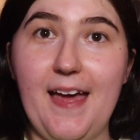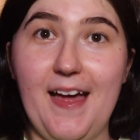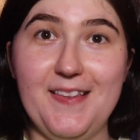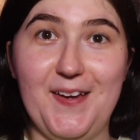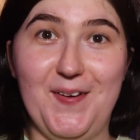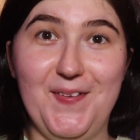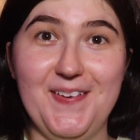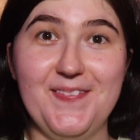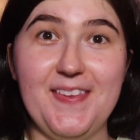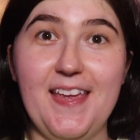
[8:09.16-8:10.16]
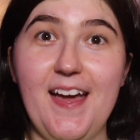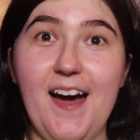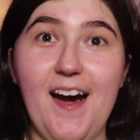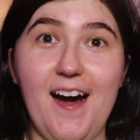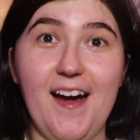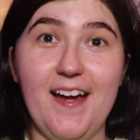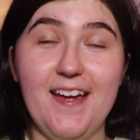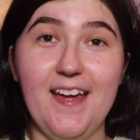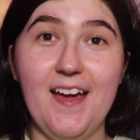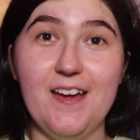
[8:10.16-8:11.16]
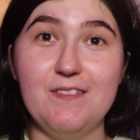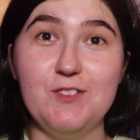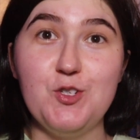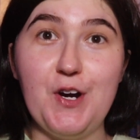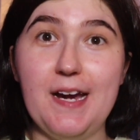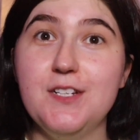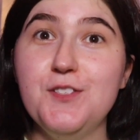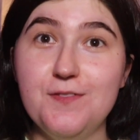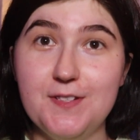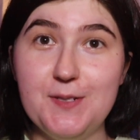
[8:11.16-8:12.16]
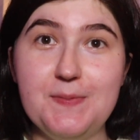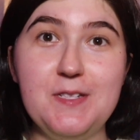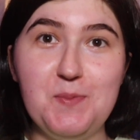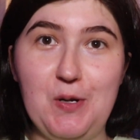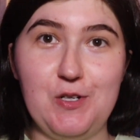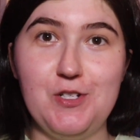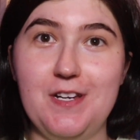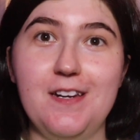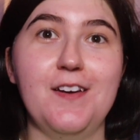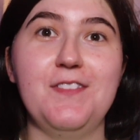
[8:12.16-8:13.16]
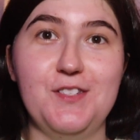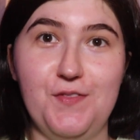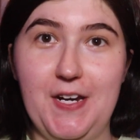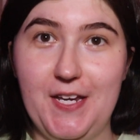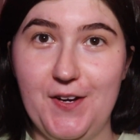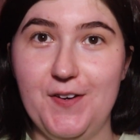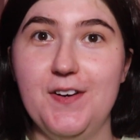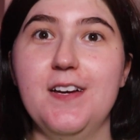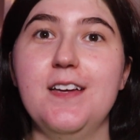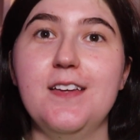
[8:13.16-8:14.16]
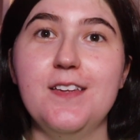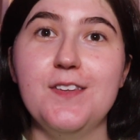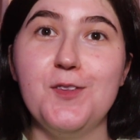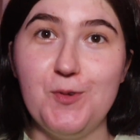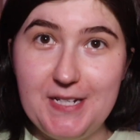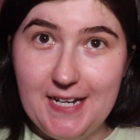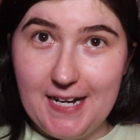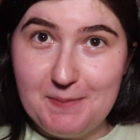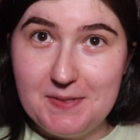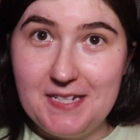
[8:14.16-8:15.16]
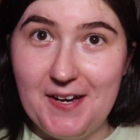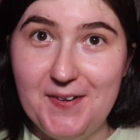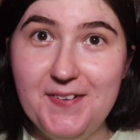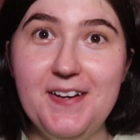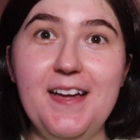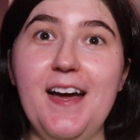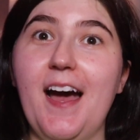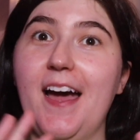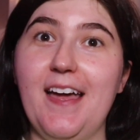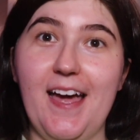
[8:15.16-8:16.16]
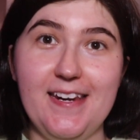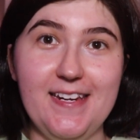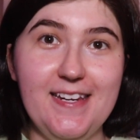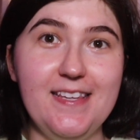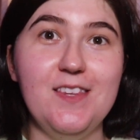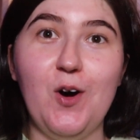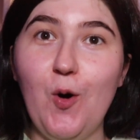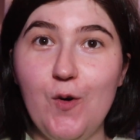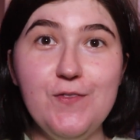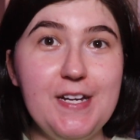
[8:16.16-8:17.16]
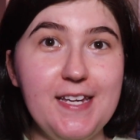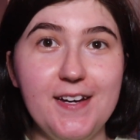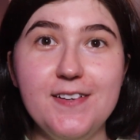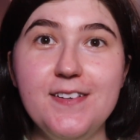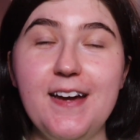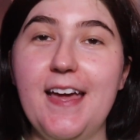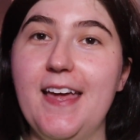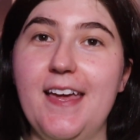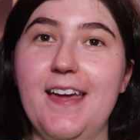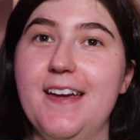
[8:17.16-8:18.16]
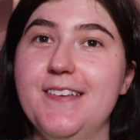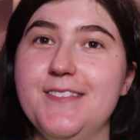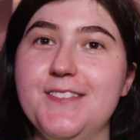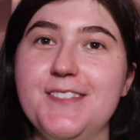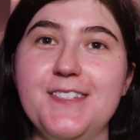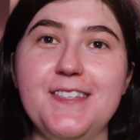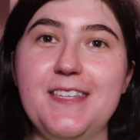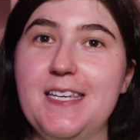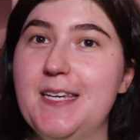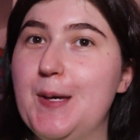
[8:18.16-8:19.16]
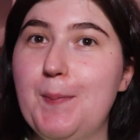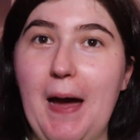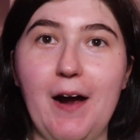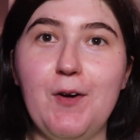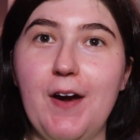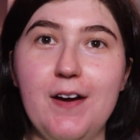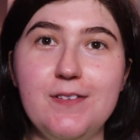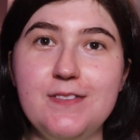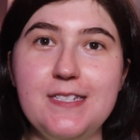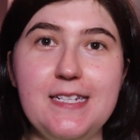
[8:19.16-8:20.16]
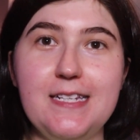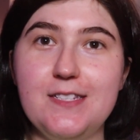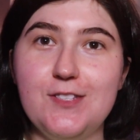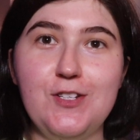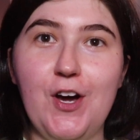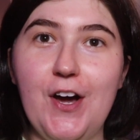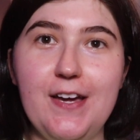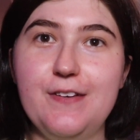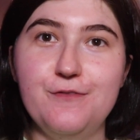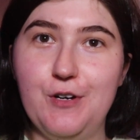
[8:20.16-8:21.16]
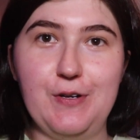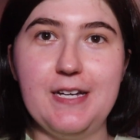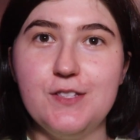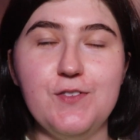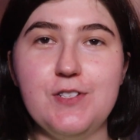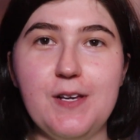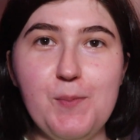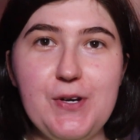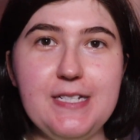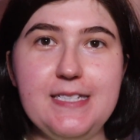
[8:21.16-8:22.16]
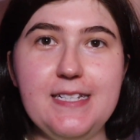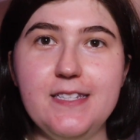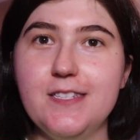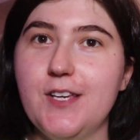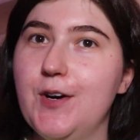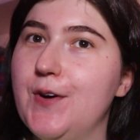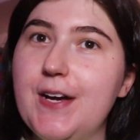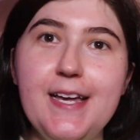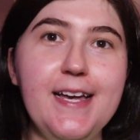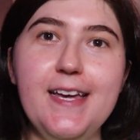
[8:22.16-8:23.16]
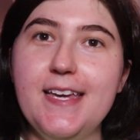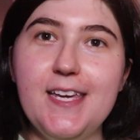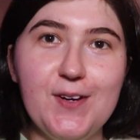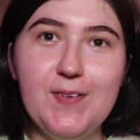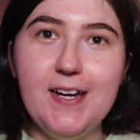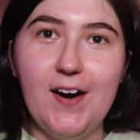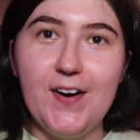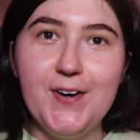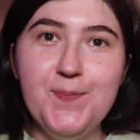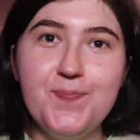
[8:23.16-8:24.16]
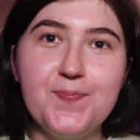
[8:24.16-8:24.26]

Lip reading: Hello. I have tried to film this portion of this video 3 times now. I edited the whole video and the background is not in focus for some reason, so here we are.